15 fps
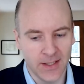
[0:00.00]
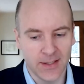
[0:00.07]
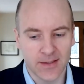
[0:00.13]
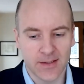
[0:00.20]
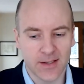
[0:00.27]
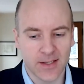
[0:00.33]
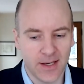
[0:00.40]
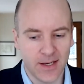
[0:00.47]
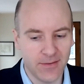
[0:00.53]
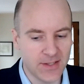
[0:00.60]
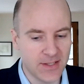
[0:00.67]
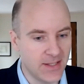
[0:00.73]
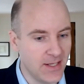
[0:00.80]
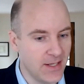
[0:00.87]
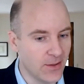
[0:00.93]
it's going to have a
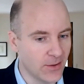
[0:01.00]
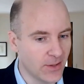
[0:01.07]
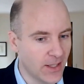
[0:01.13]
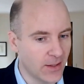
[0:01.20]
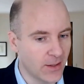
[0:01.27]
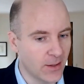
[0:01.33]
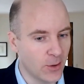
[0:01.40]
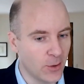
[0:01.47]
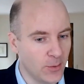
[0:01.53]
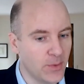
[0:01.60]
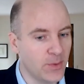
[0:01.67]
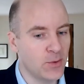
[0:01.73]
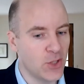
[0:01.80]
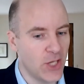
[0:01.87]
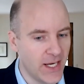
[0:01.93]
steel, not an
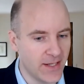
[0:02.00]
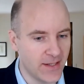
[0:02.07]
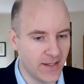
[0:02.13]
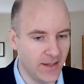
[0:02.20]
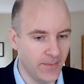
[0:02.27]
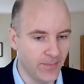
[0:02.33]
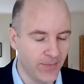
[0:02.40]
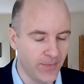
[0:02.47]
aluminum chassis.